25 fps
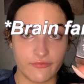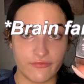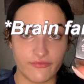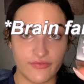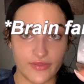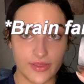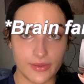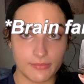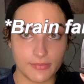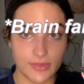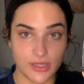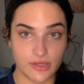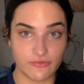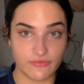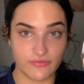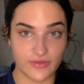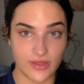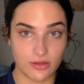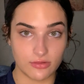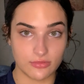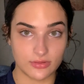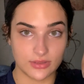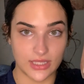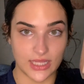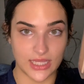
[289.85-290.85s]
Fit Me
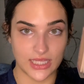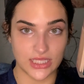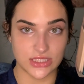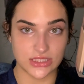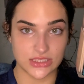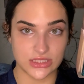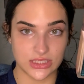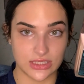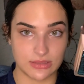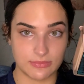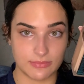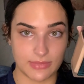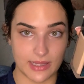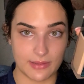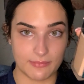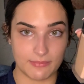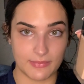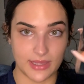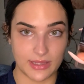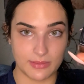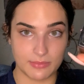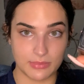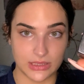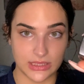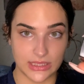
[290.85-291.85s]
Foundation by
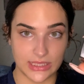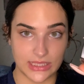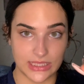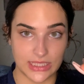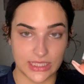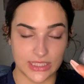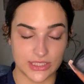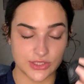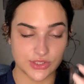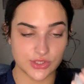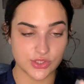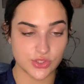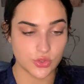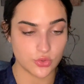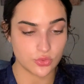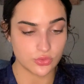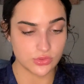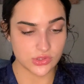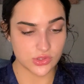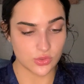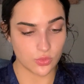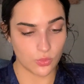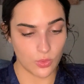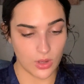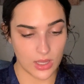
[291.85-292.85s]
Maybelline in
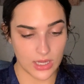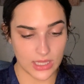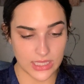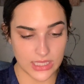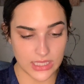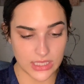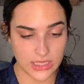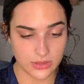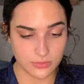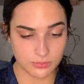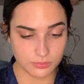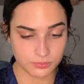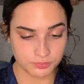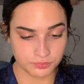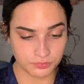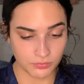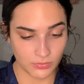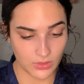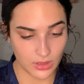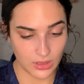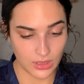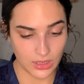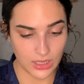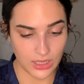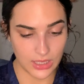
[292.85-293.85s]
220
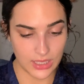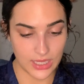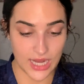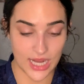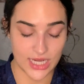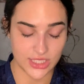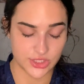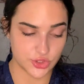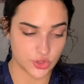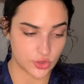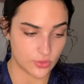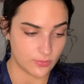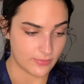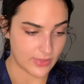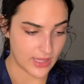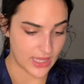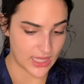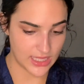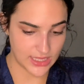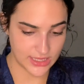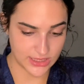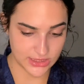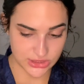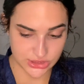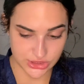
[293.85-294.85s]
Natural
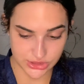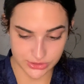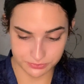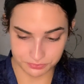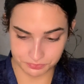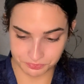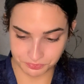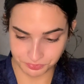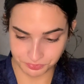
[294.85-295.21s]
Beige.